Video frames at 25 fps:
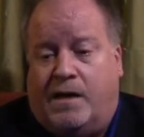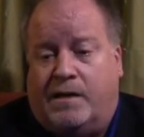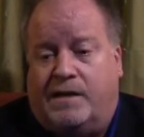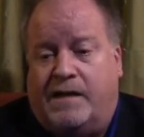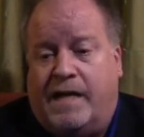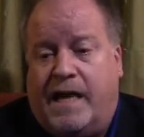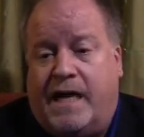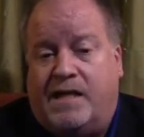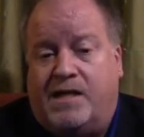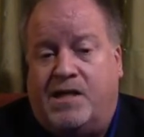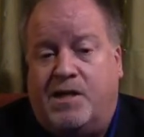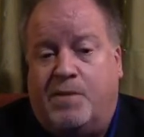
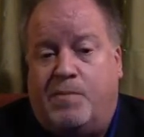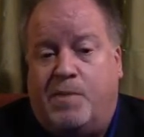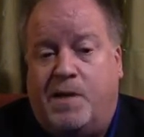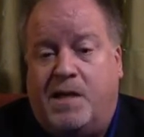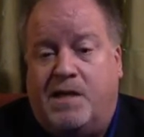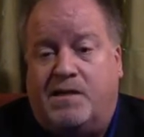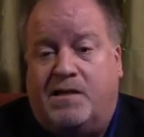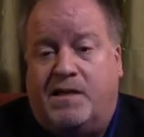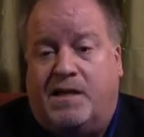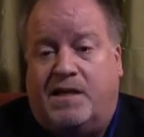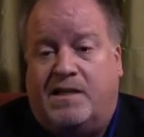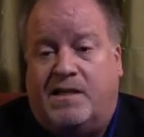tend to
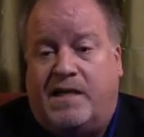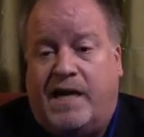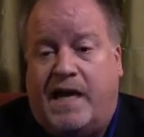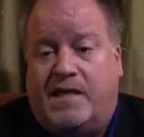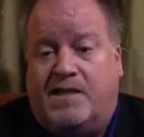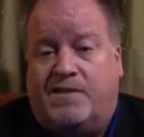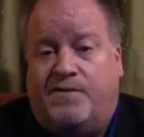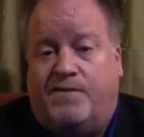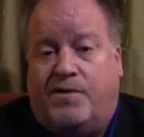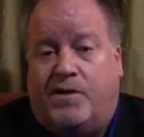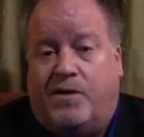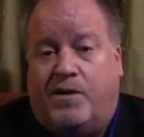be
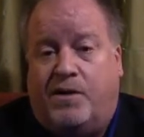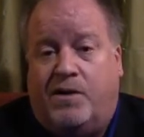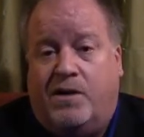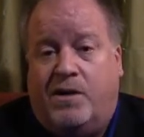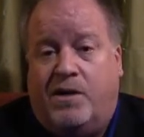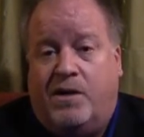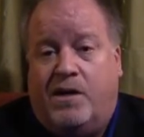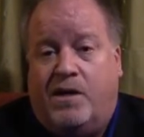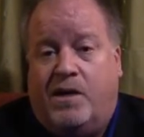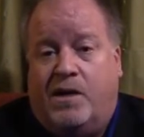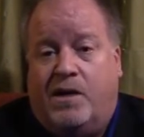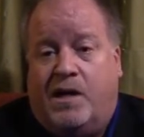
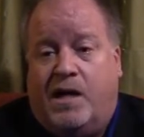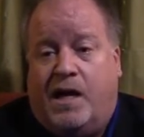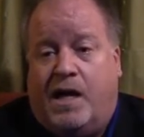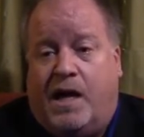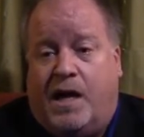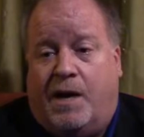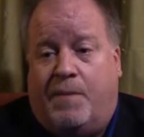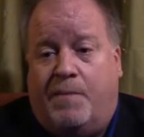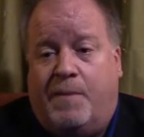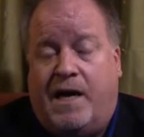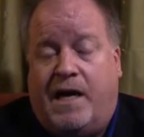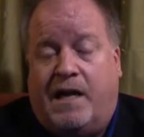successful
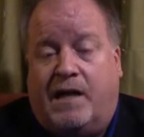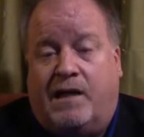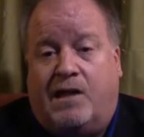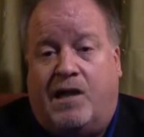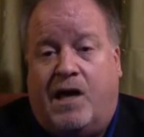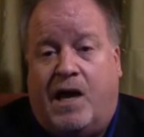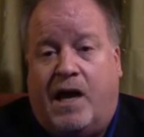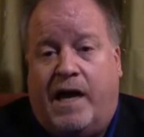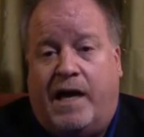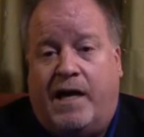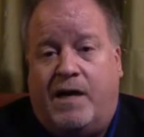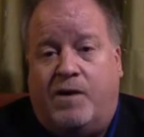in
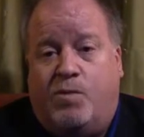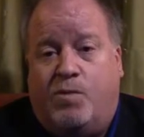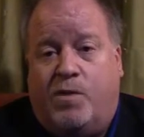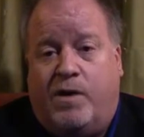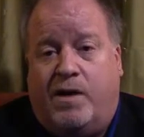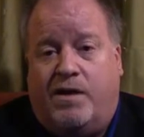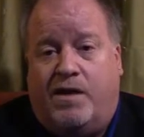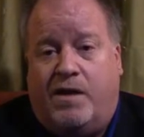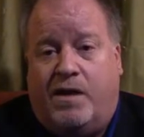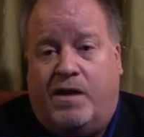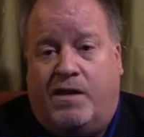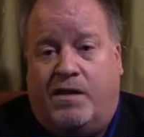line
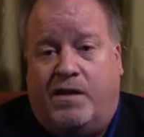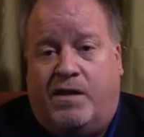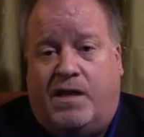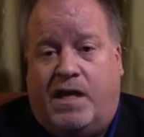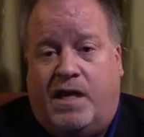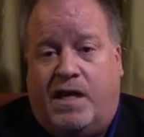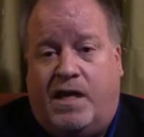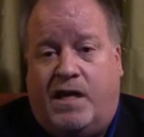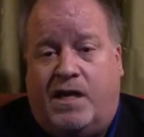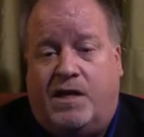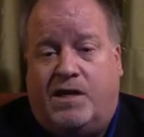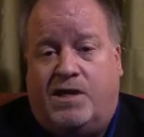with
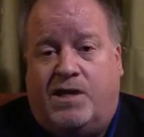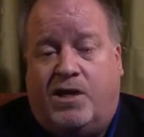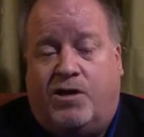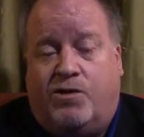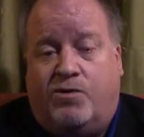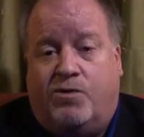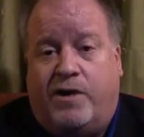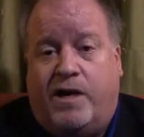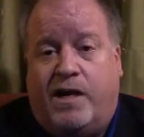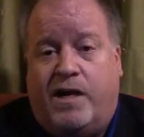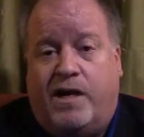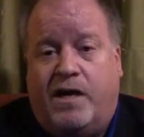the
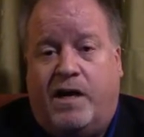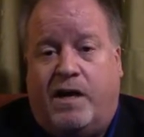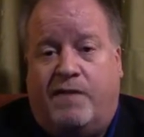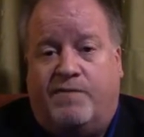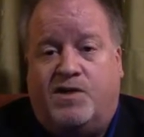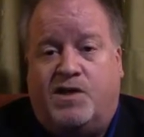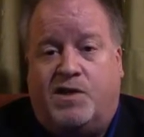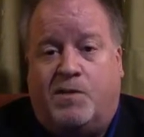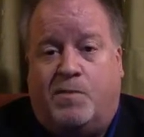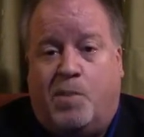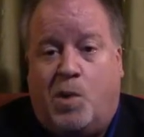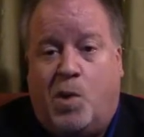degree
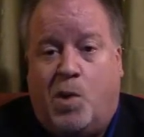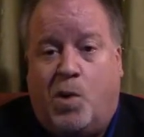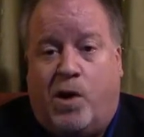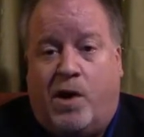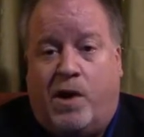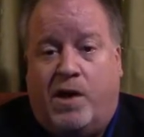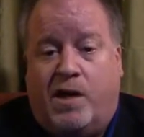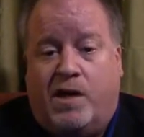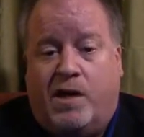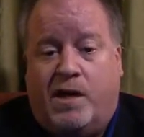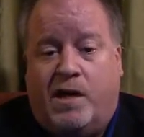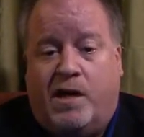of
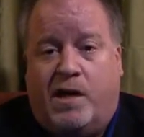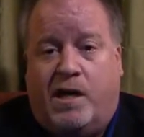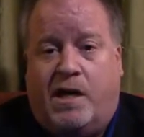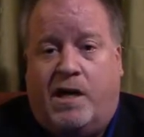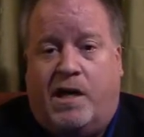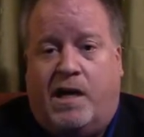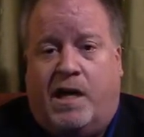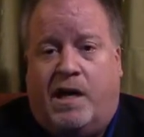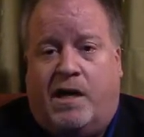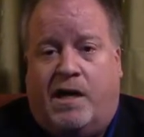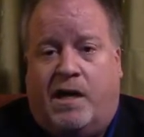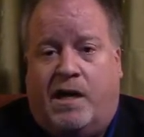support
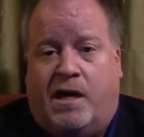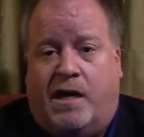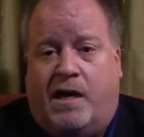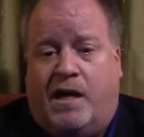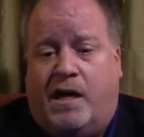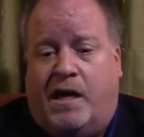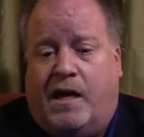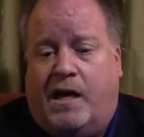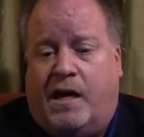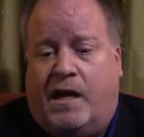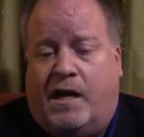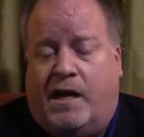
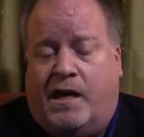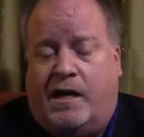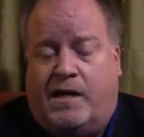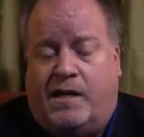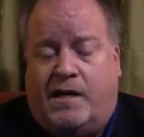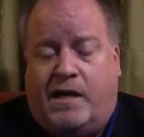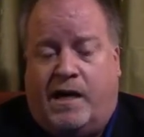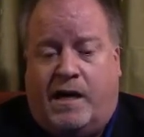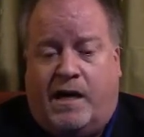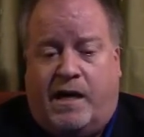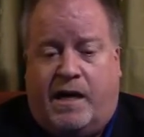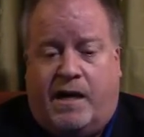and
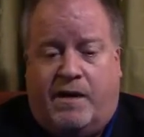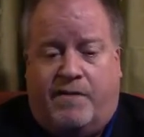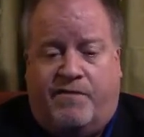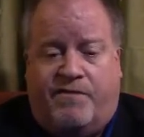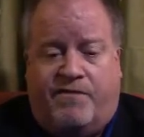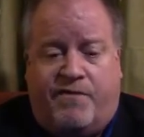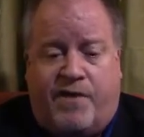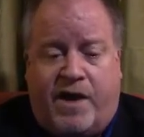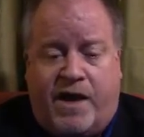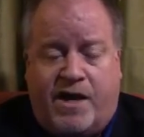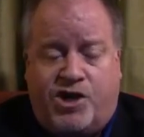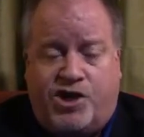
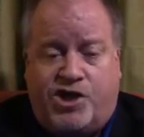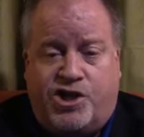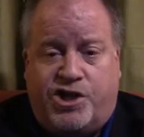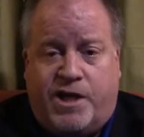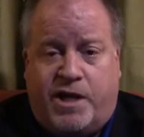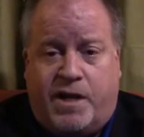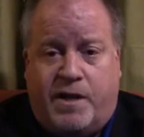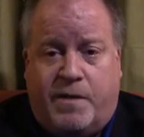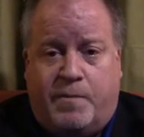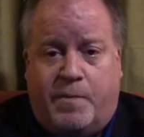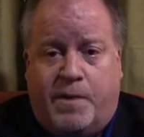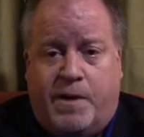
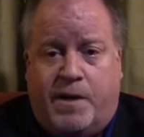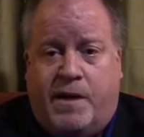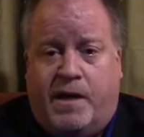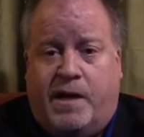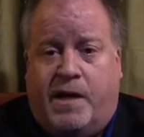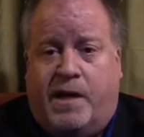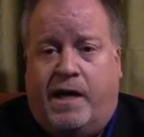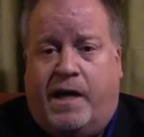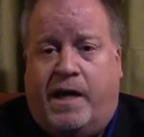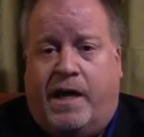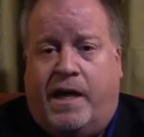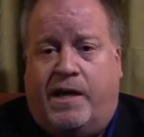friendship
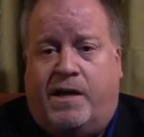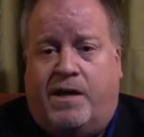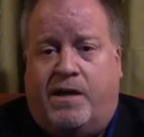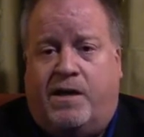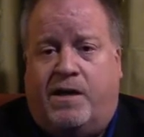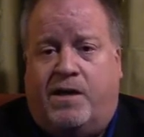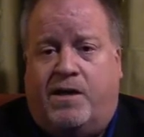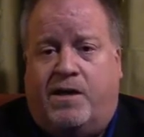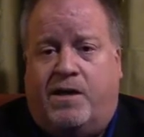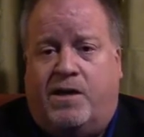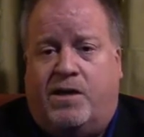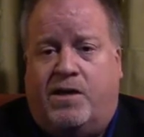
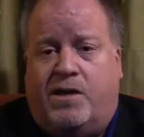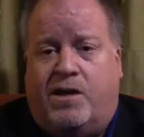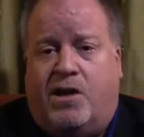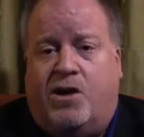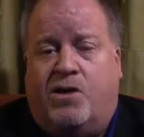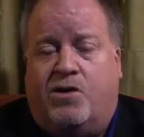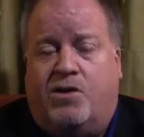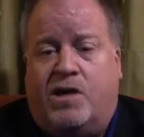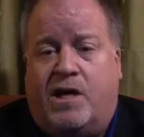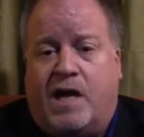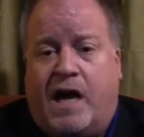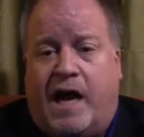
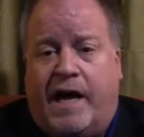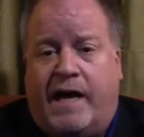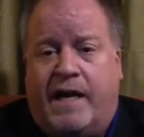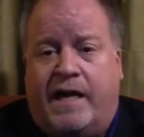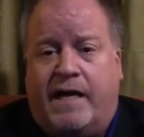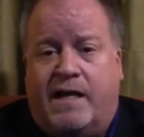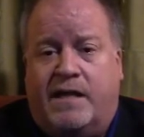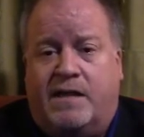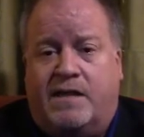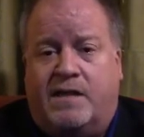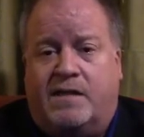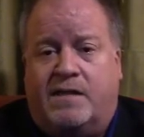and
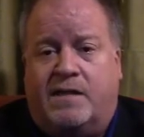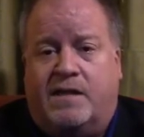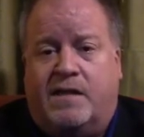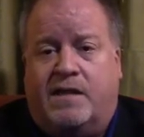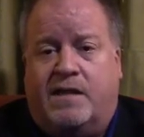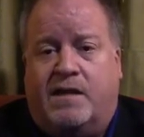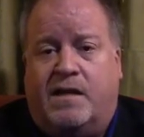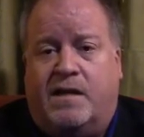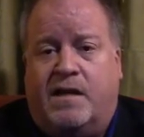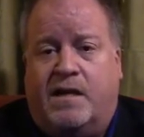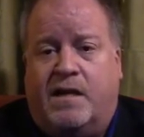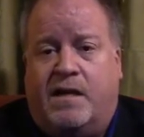guidance
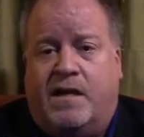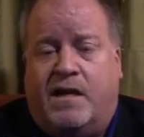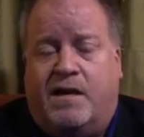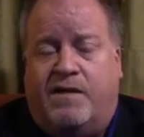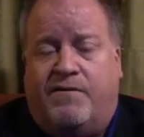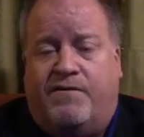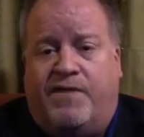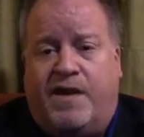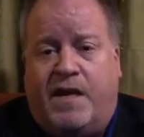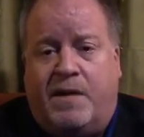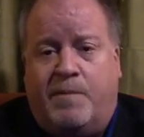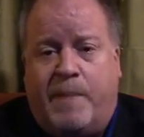and
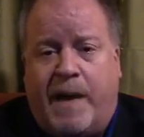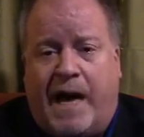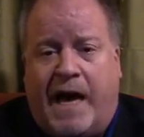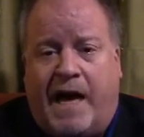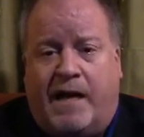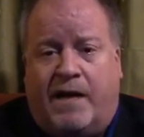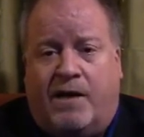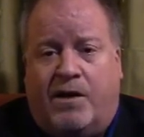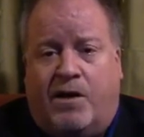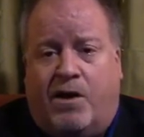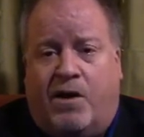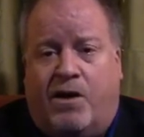
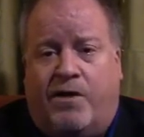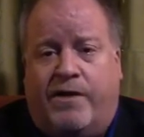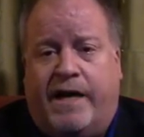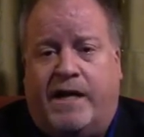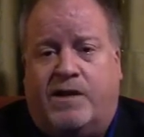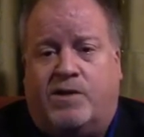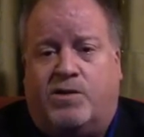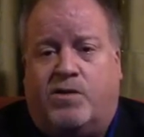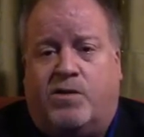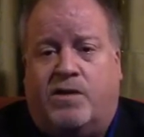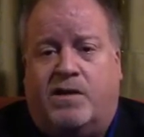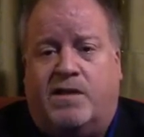feedback and all
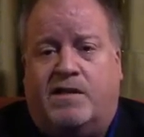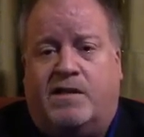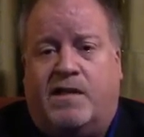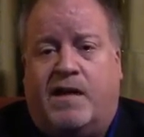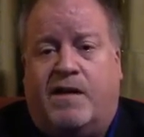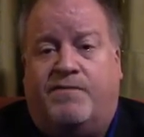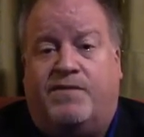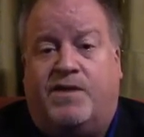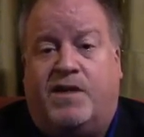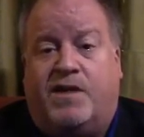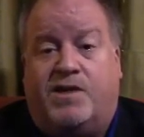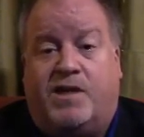that sort of
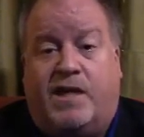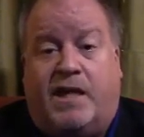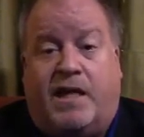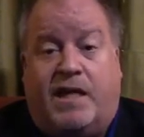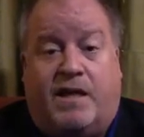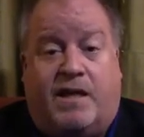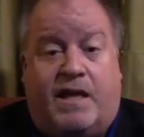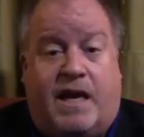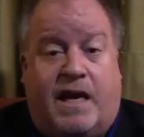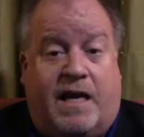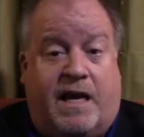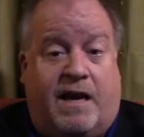stuff that
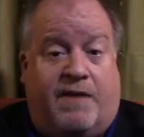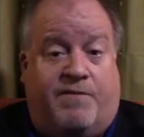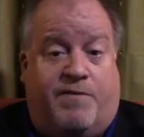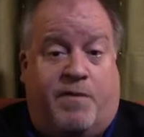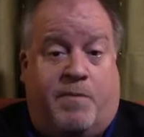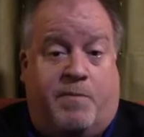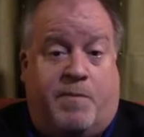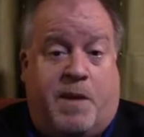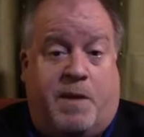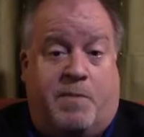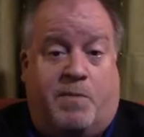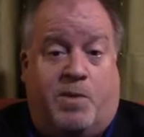they get
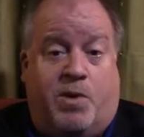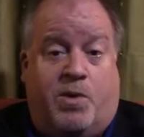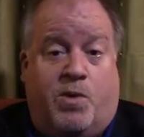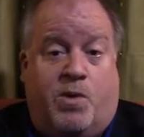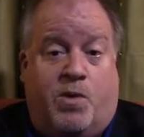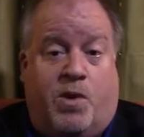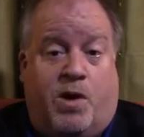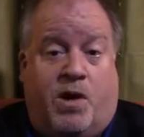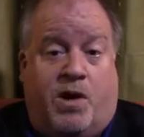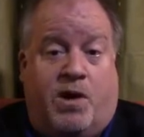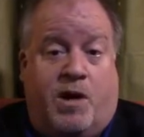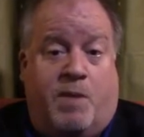from people
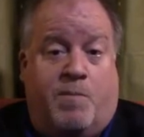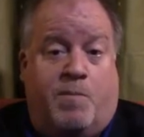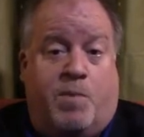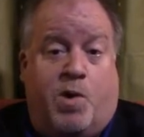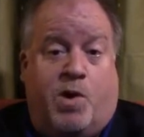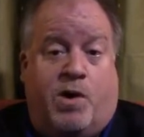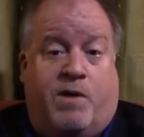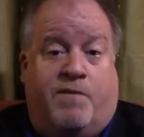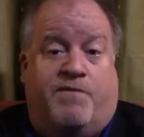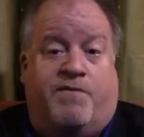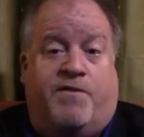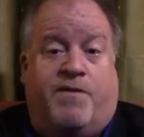who are
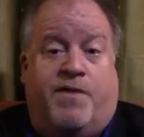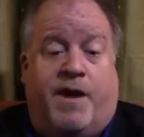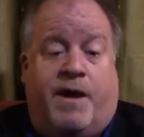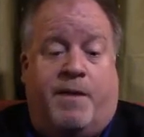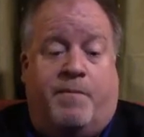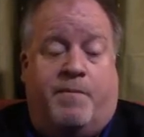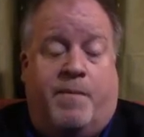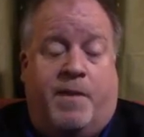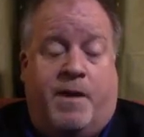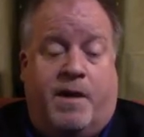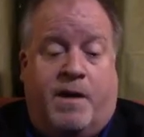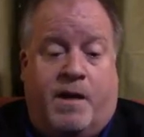important for
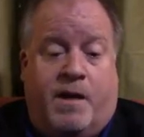them.